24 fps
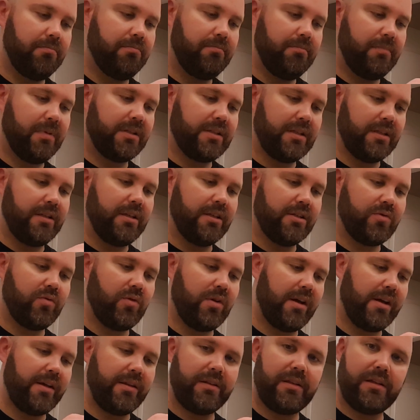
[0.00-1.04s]
mix it this
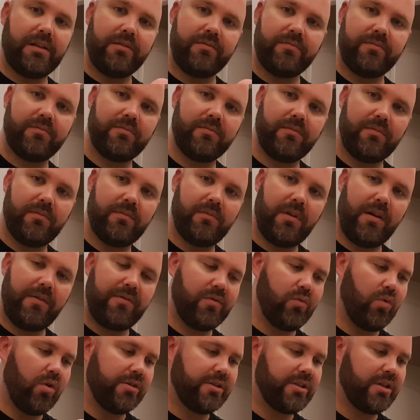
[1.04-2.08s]
way, and then
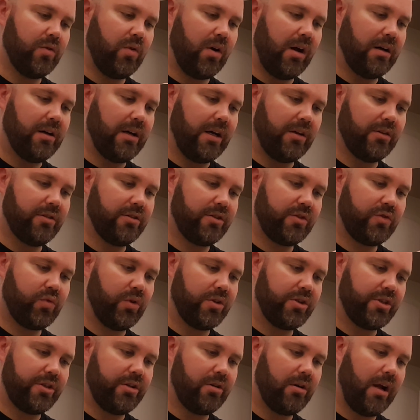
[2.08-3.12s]
every once in a while I'll
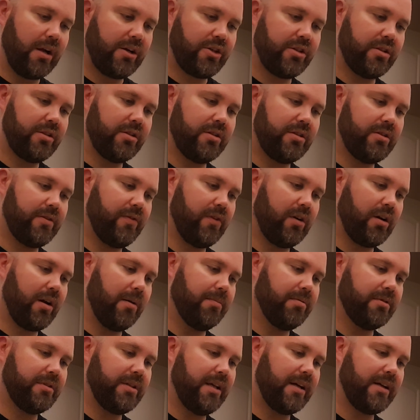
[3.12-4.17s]
switch directions for a
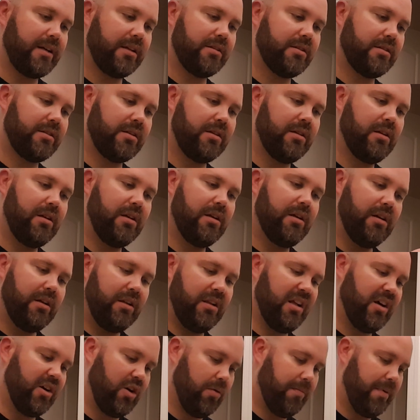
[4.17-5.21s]
couple seconds,
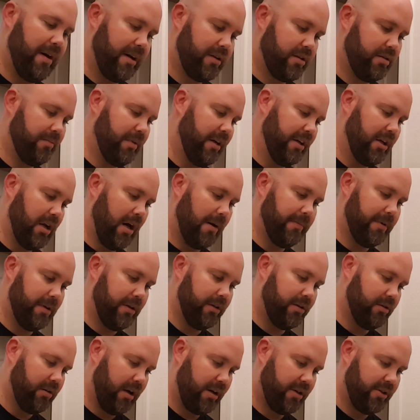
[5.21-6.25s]
and I'll go back to my
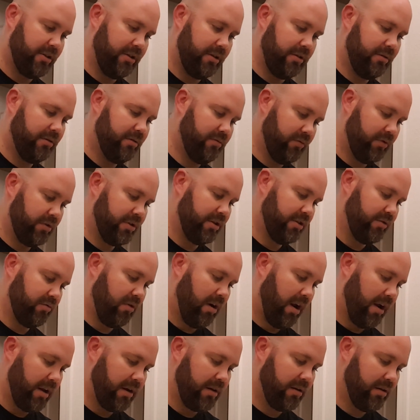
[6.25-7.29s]
dominant direction, which is
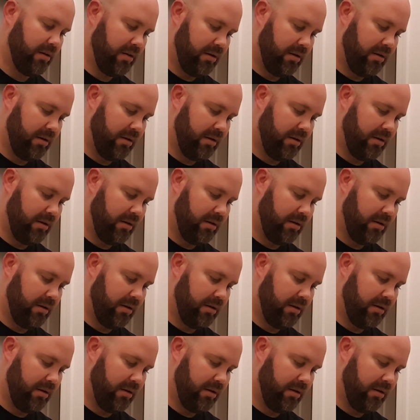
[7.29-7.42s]
right.